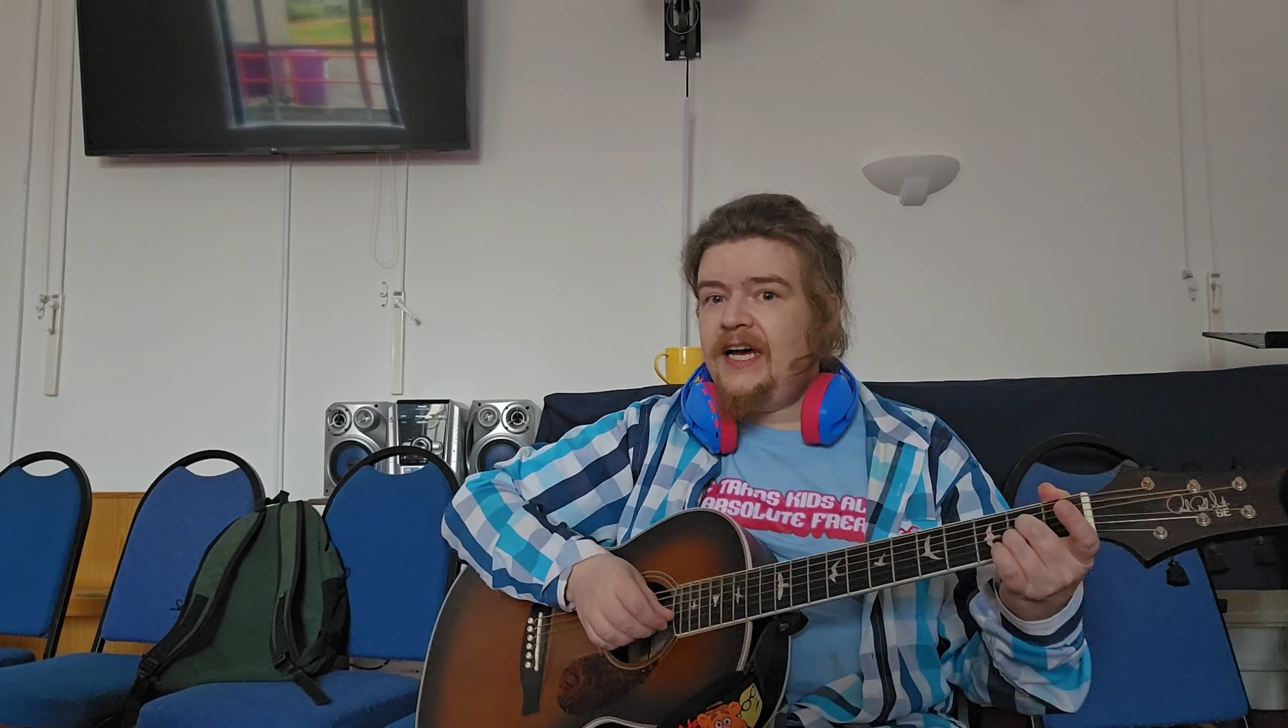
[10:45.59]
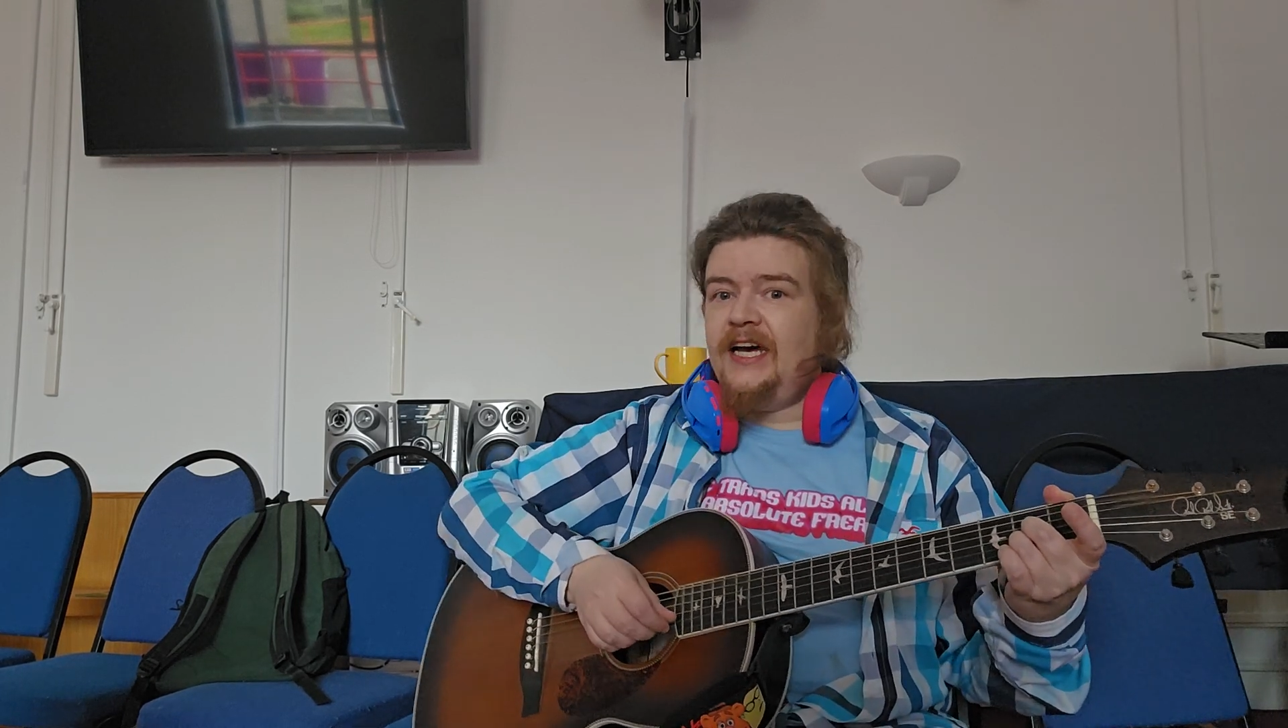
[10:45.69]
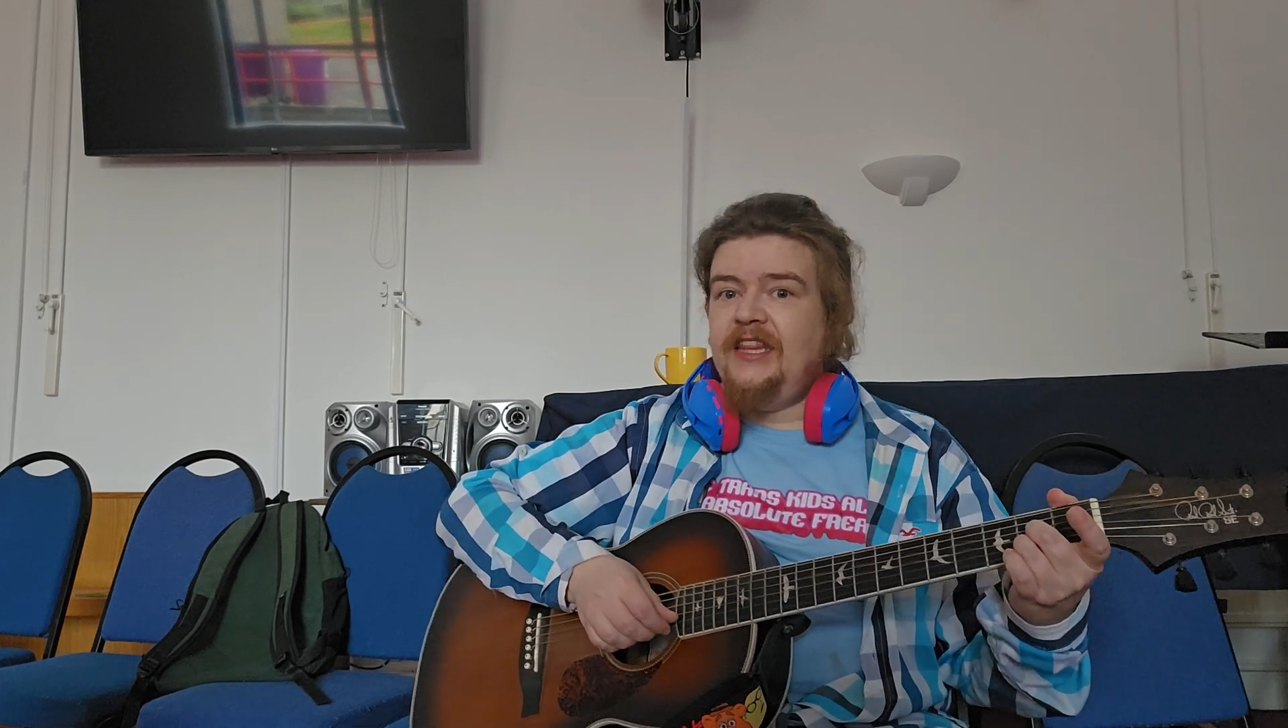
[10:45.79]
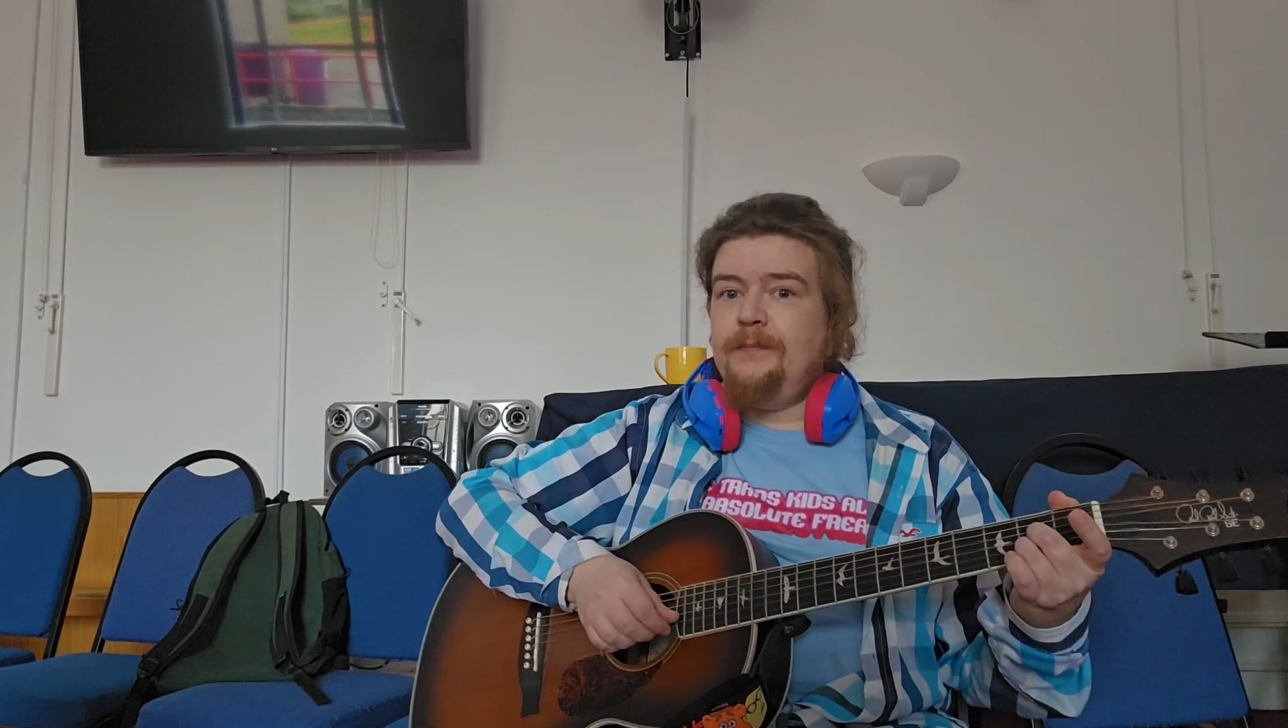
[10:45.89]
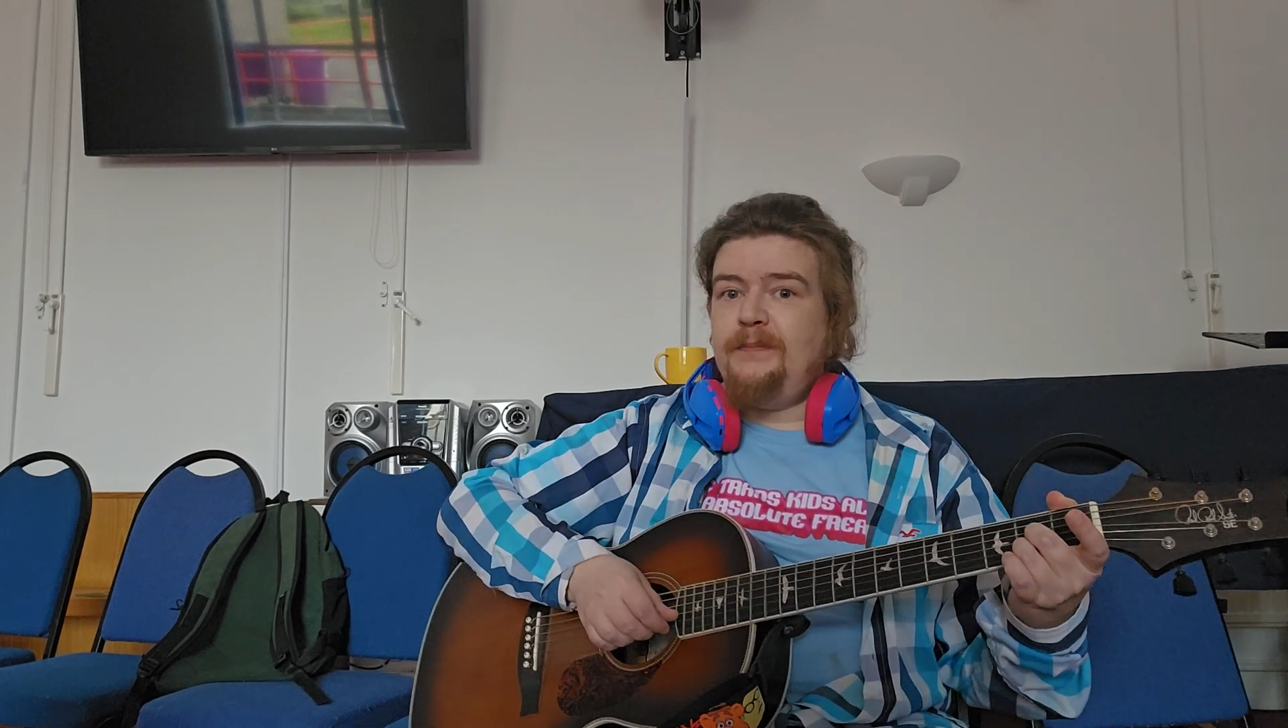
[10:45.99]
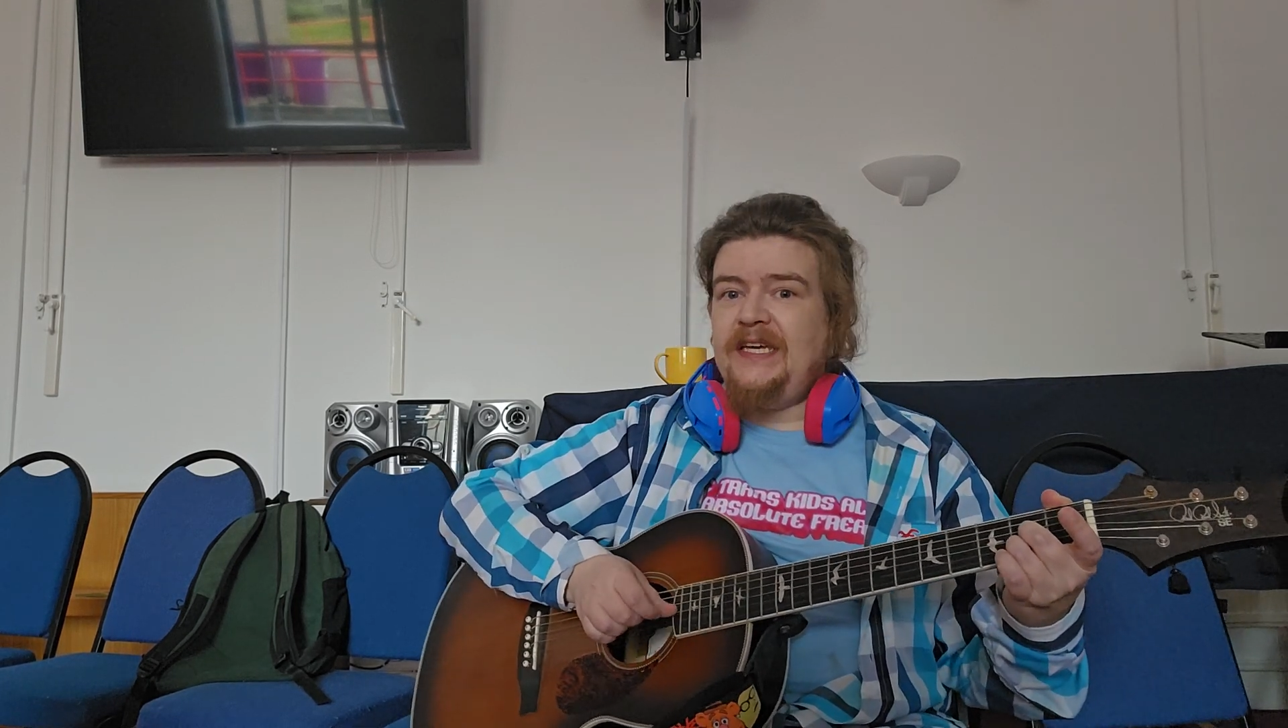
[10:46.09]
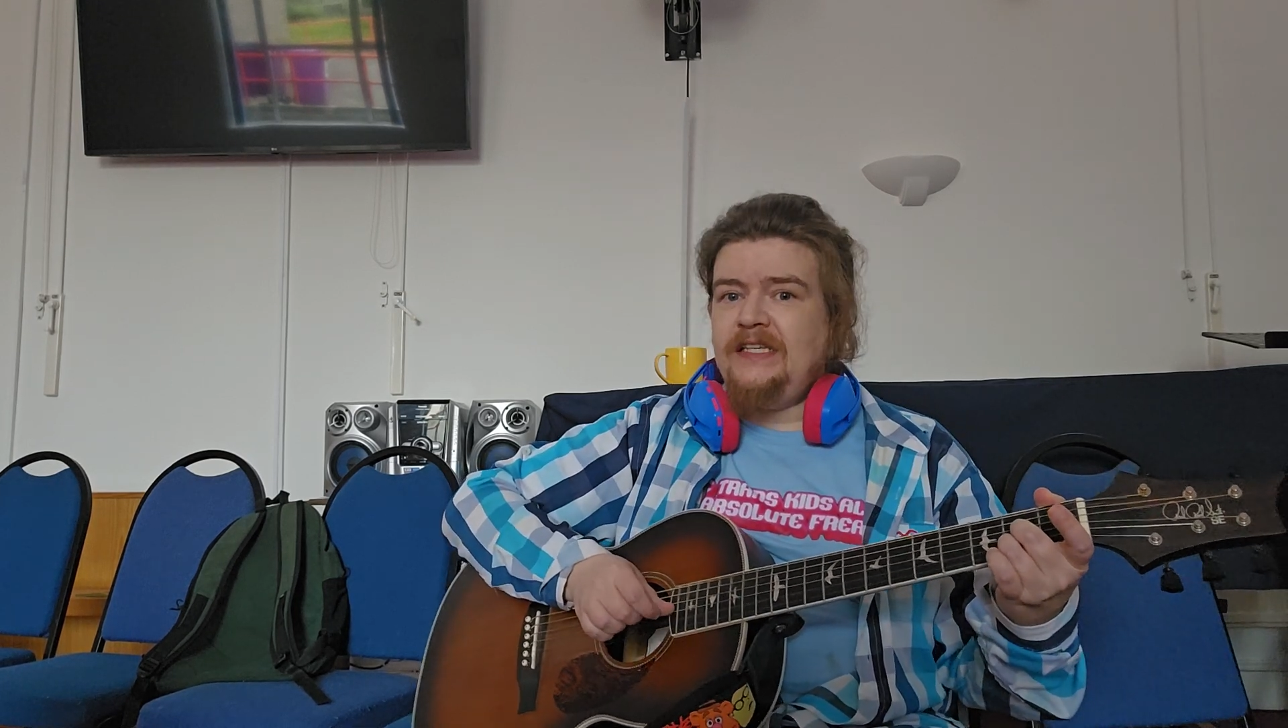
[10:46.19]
and the B